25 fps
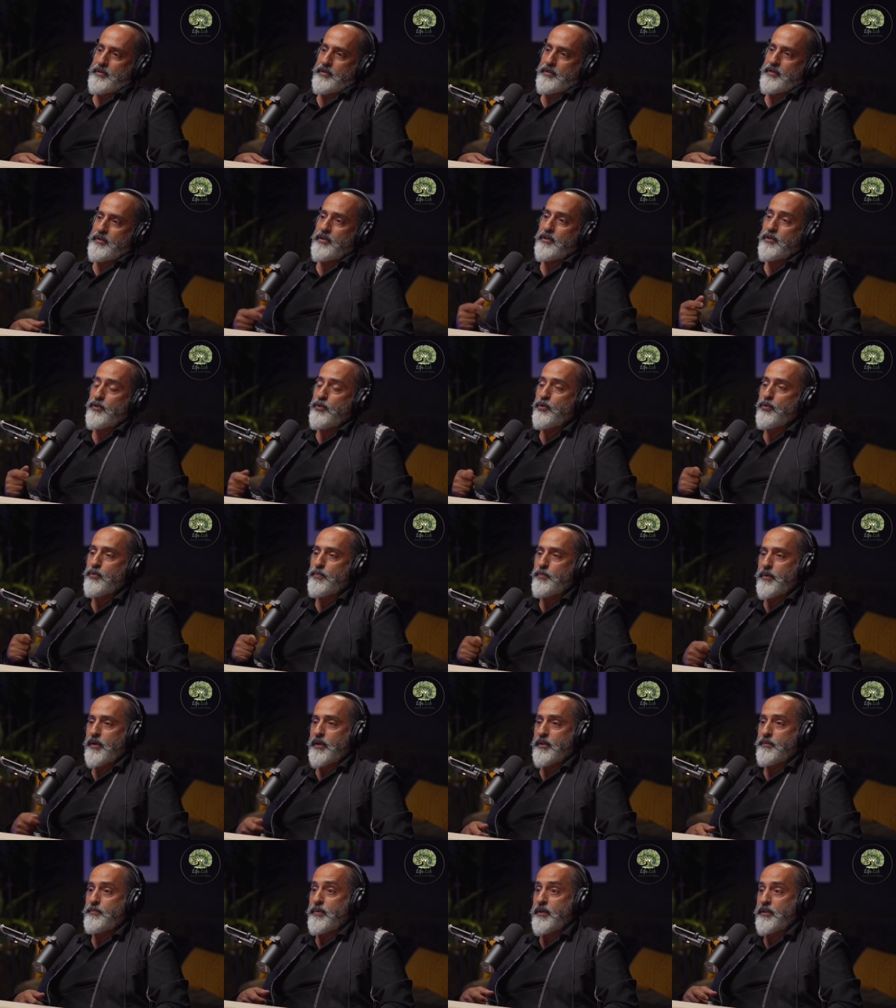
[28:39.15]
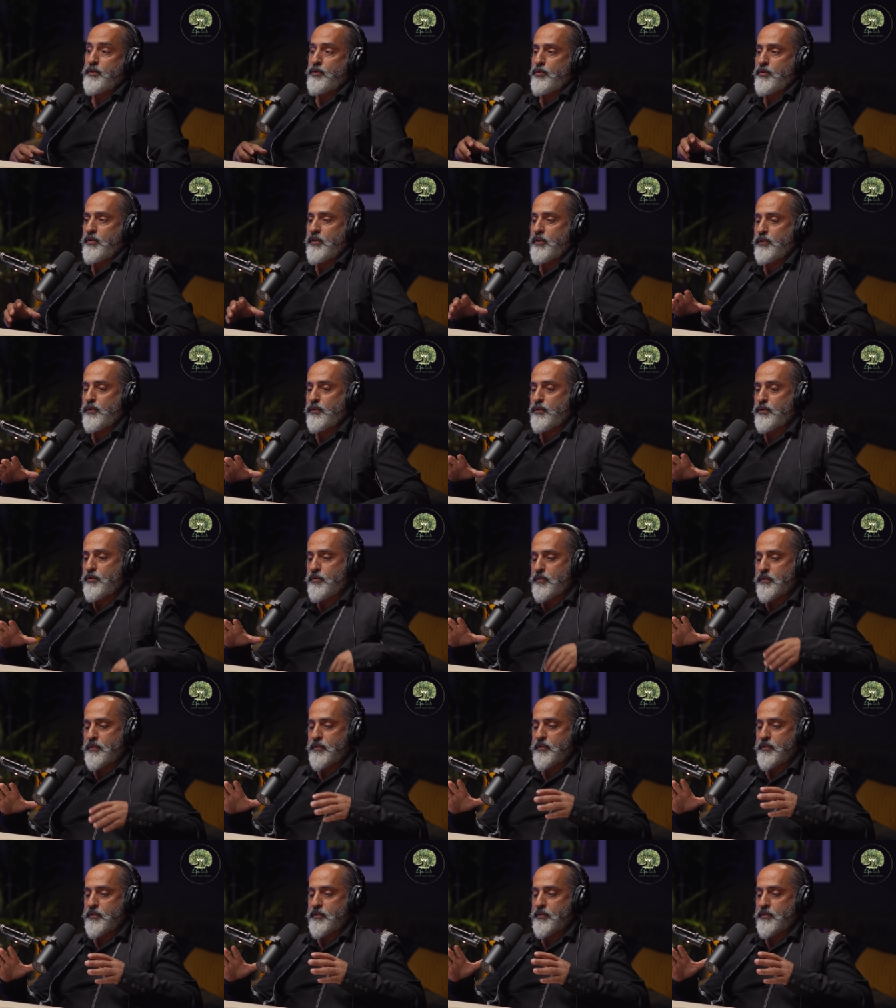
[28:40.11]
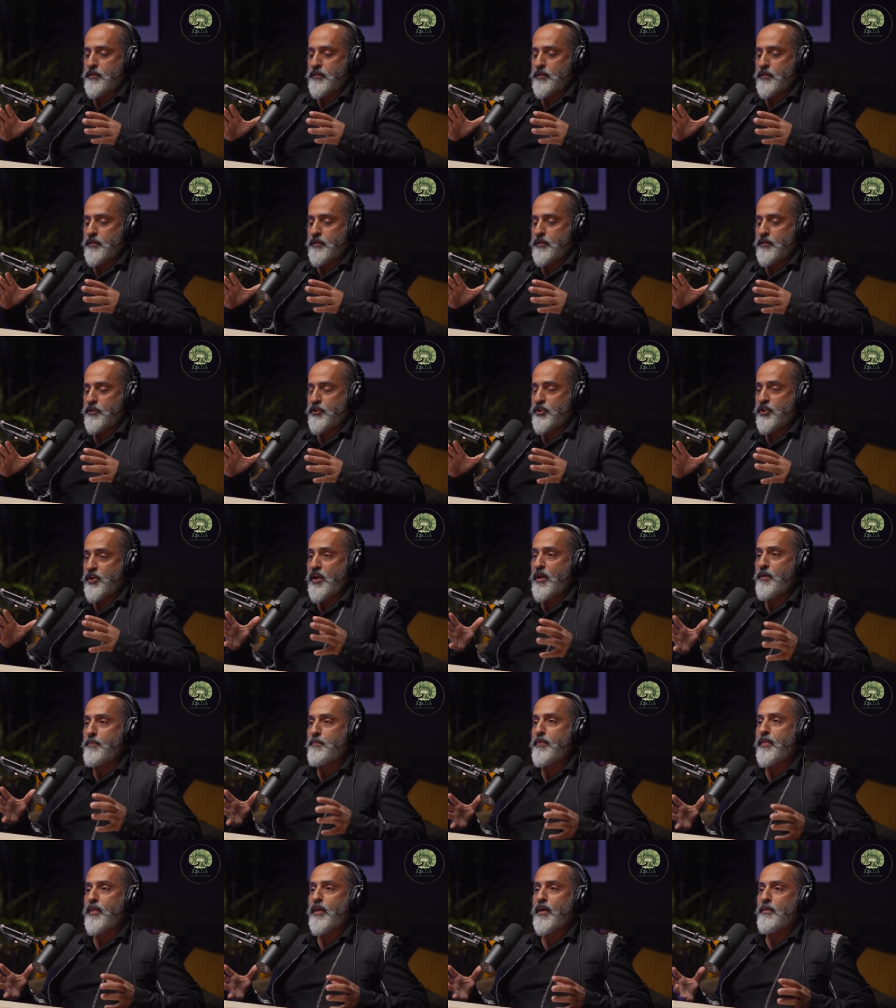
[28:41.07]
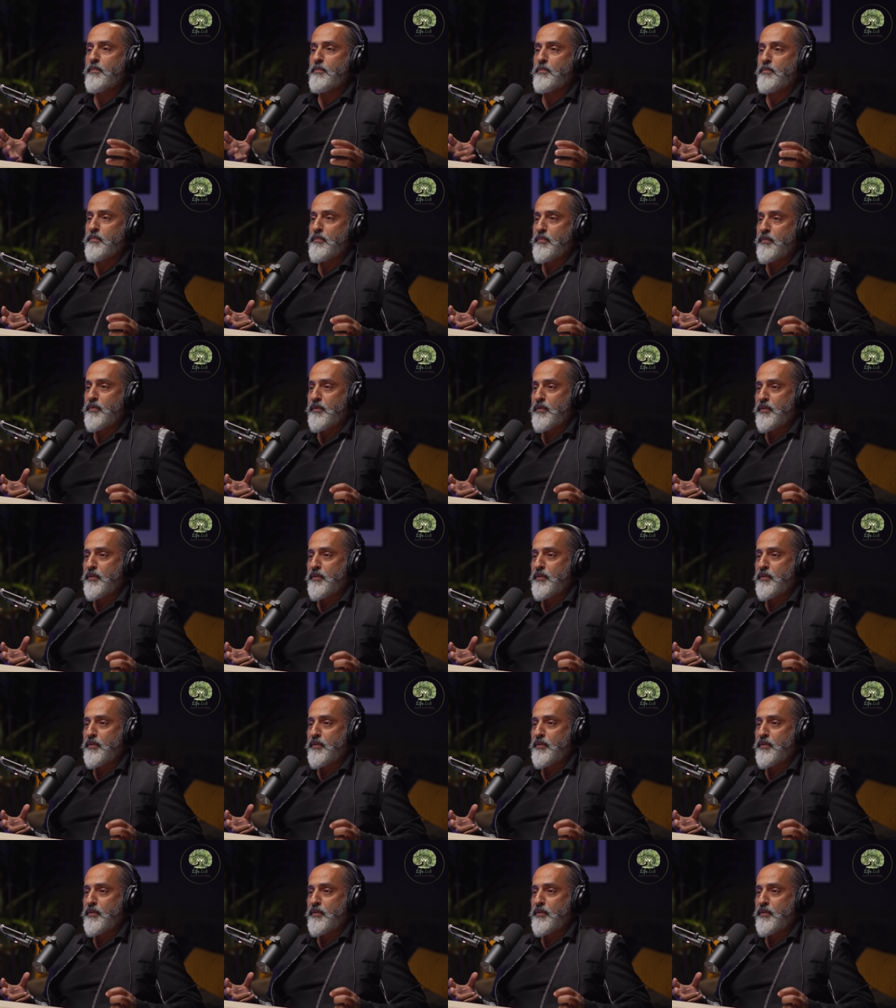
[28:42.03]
the new blood but you need to shape them